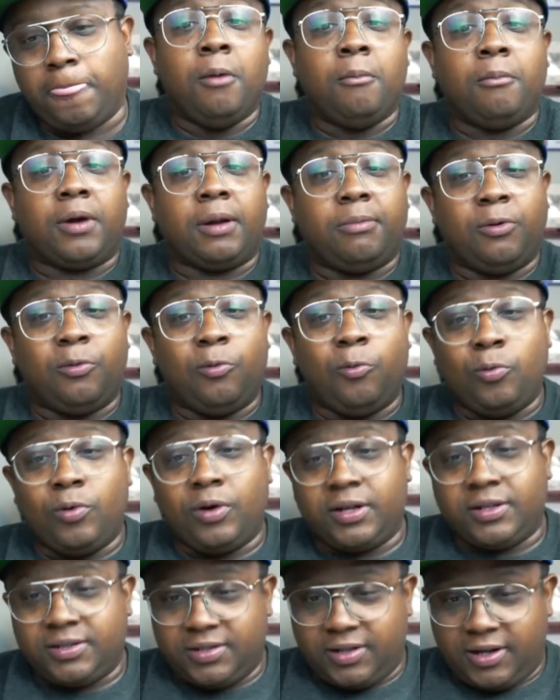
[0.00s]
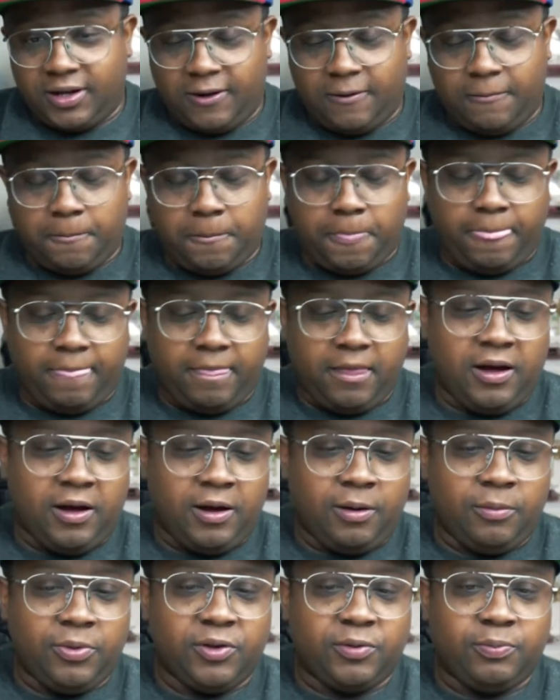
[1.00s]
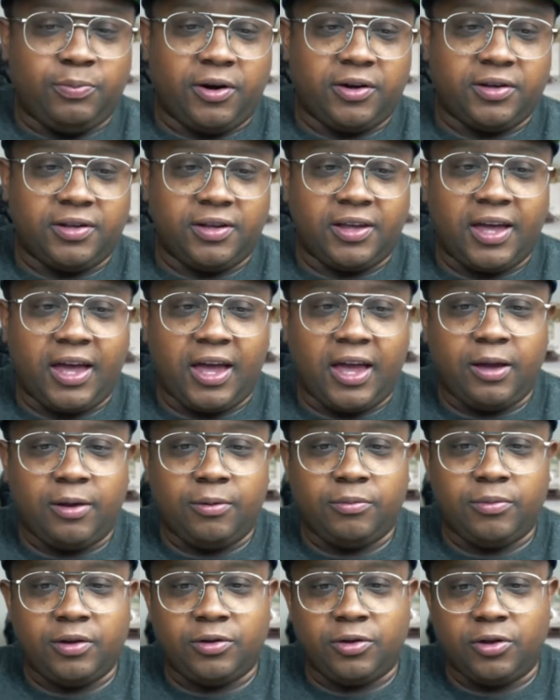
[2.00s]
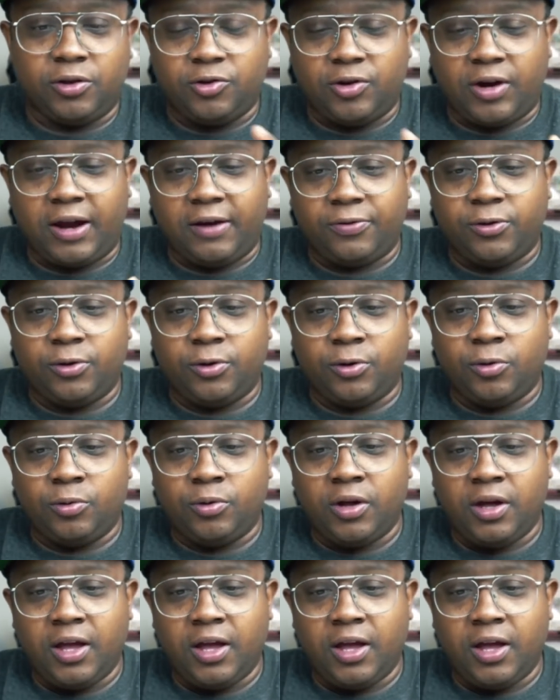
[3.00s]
I remember one time, this person came into the drive-thru